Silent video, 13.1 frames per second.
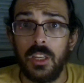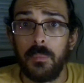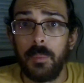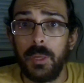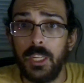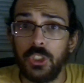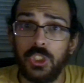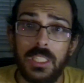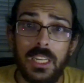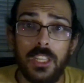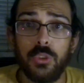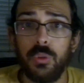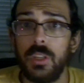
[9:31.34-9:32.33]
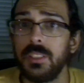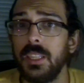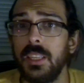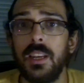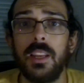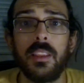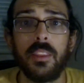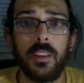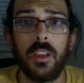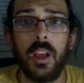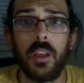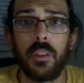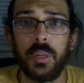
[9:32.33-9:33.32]
because she didn't trust any of the
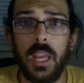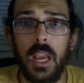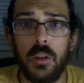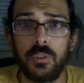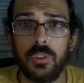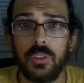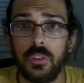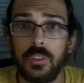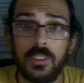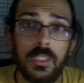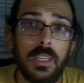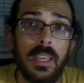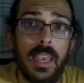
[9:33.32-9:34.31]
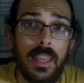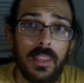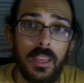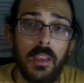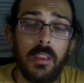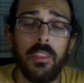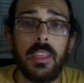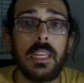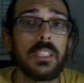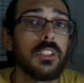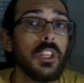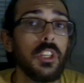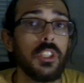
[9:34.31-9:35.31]
other counselors. The other thing
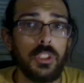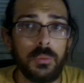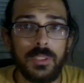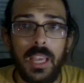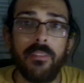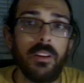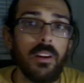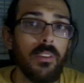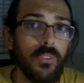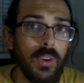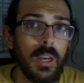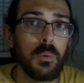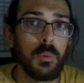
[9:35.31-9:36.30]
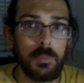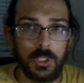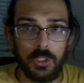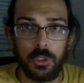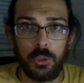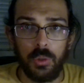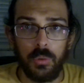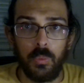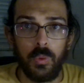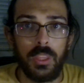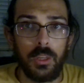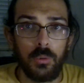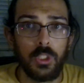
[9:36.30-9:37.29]
is she was having an affair with Mr. Cr-
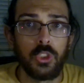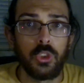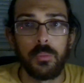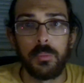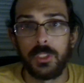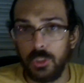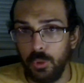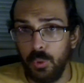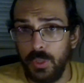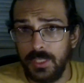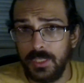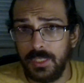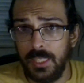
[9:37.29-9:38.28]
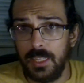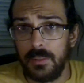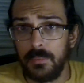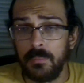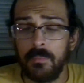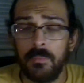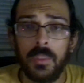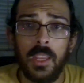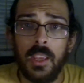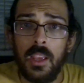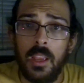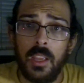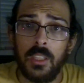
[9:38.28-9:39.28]
with the original Mr. Christie.
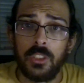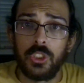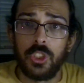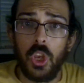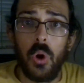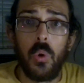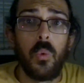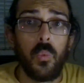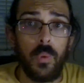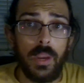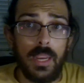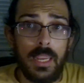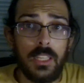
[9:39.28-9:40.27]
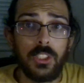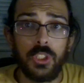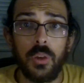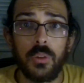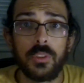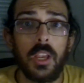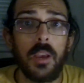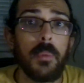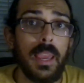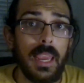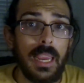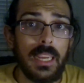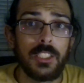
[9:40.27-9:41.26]
So when he shows up,
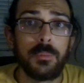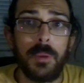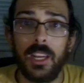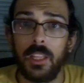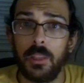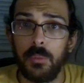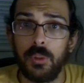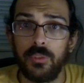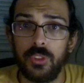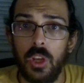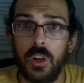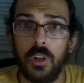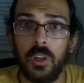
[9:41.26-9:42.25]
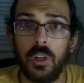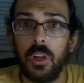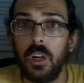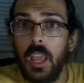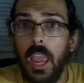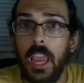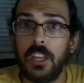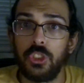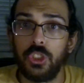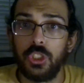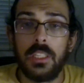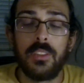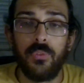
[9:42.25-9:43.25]
he's making the moves on her, and
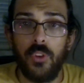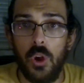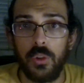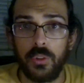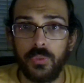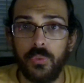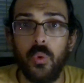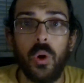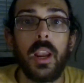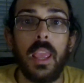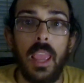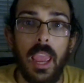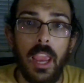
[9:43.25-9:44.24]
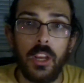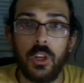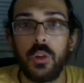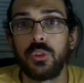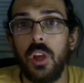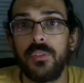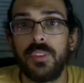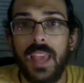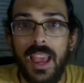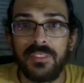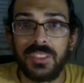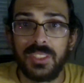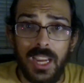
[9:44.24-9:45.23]
she falls for it and goes off to
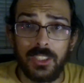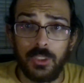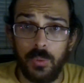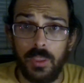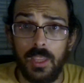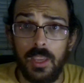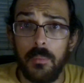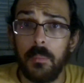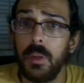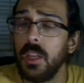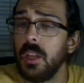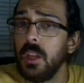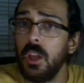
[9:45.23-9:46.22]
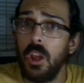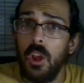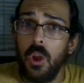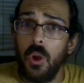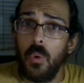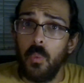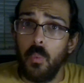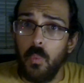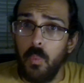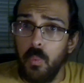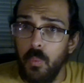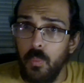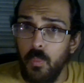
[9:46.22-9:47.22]
have sex with
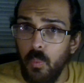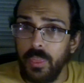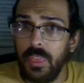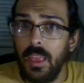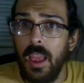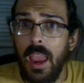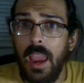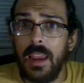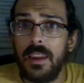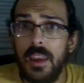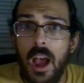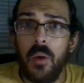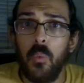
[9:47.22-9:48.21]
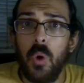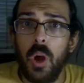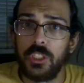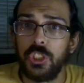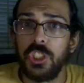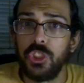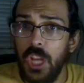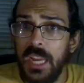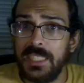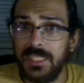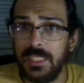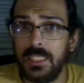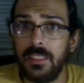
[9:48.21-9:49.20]
him. What the, and not watching
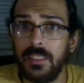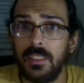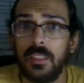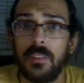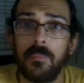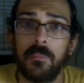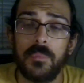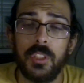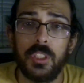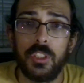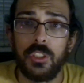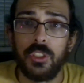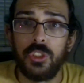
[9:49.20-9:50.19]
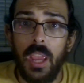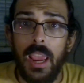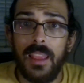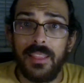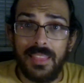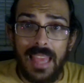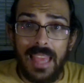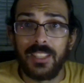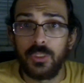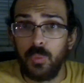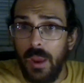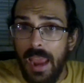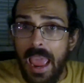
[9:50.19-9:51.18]
Jason and
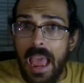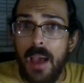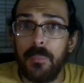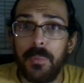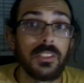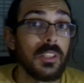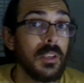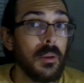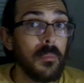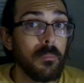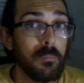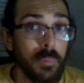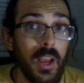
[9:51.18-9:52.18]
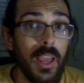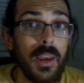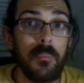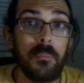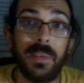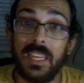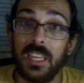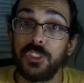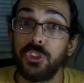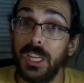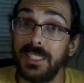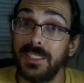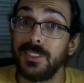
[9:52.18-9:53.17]
that's what happens. But because
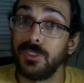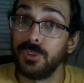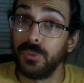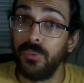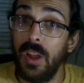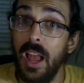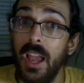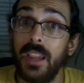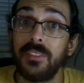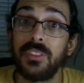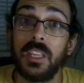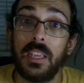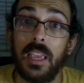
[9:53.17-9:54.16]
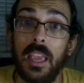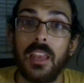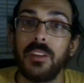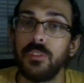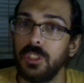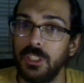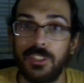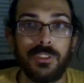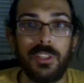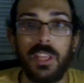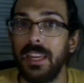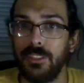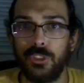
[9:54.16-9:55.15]
Jason survives and is
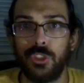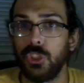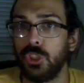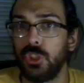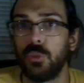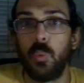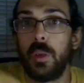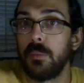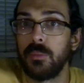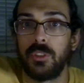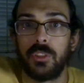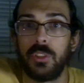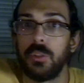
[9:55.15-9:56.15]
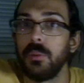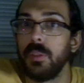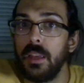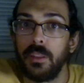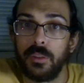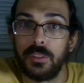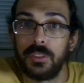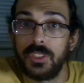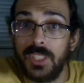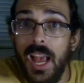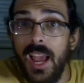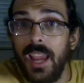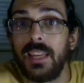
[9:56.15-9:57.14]
like just swims to the other
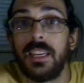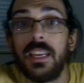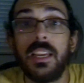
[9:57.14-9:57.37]
side,